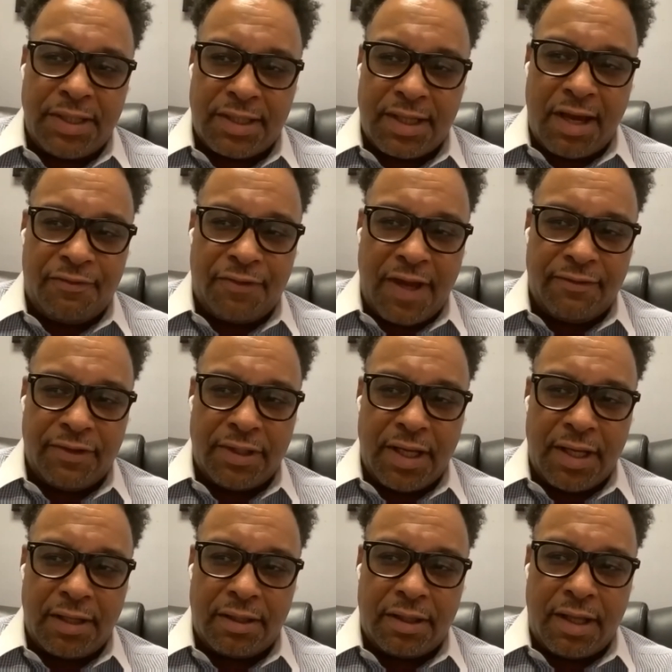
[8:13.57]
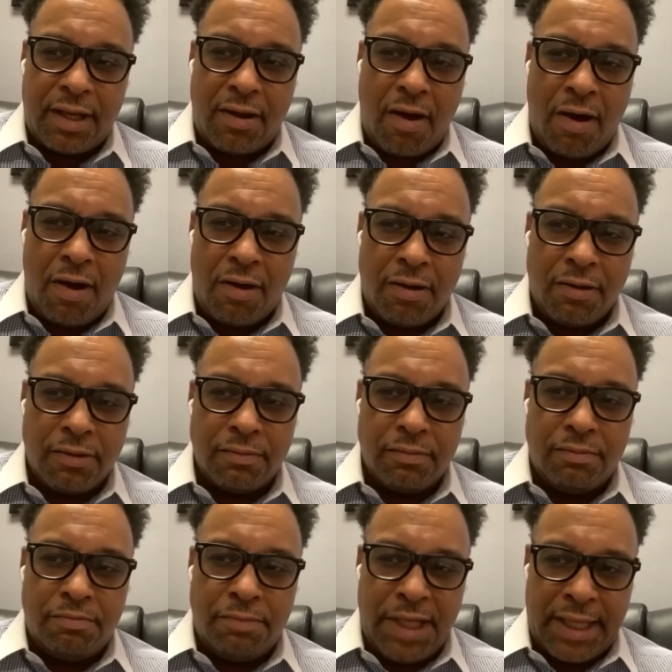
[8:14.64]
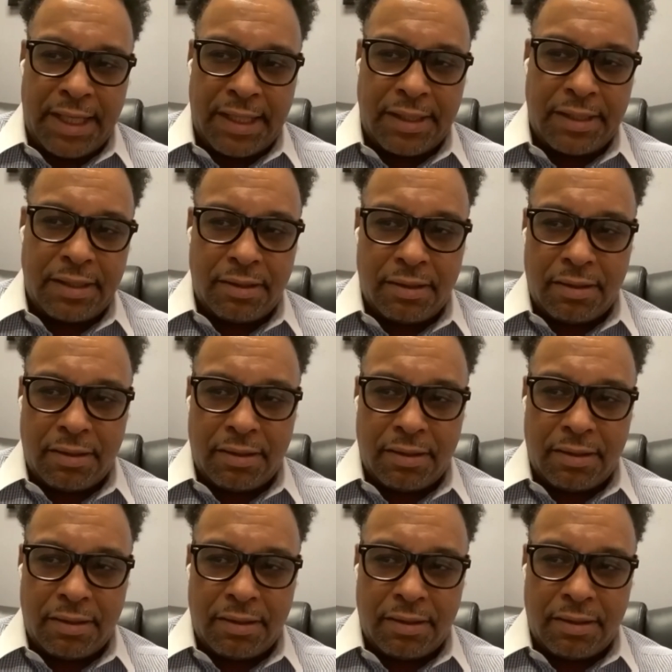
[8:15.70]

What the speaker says: self-evident, that all men,